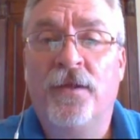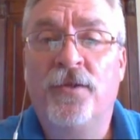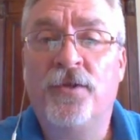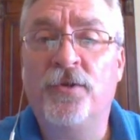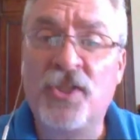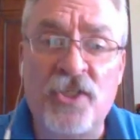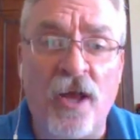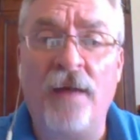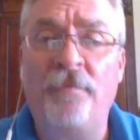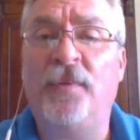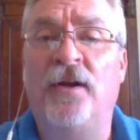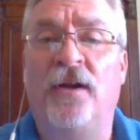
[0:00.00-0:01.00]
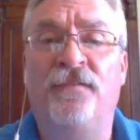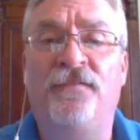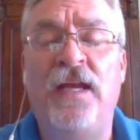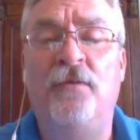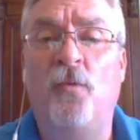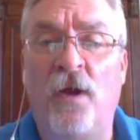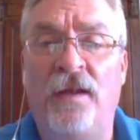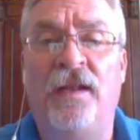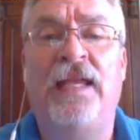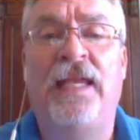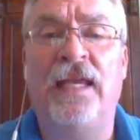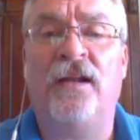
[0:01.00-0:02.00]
through stomping our feet and wanting to get